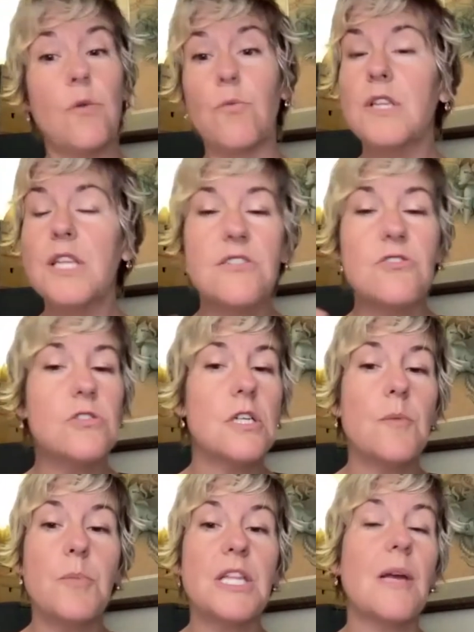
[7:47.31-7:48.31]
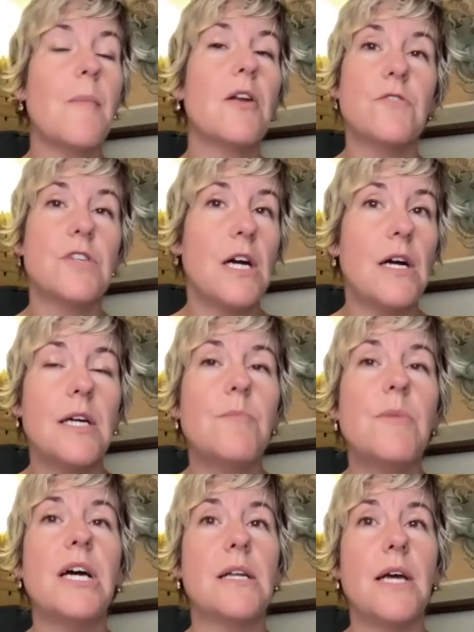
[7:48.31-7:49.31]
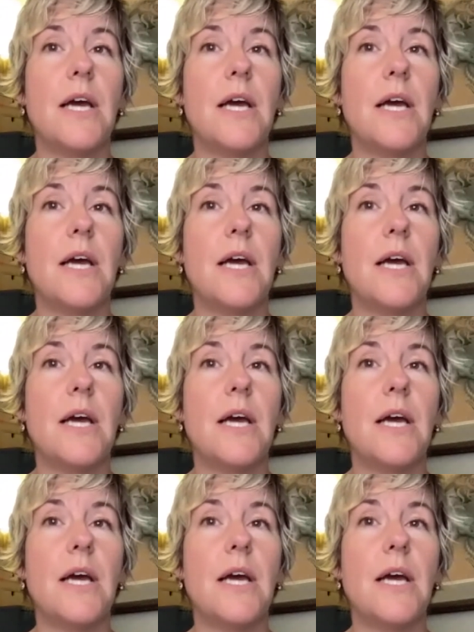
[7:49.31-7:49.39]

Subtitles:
relationship and the amount of time and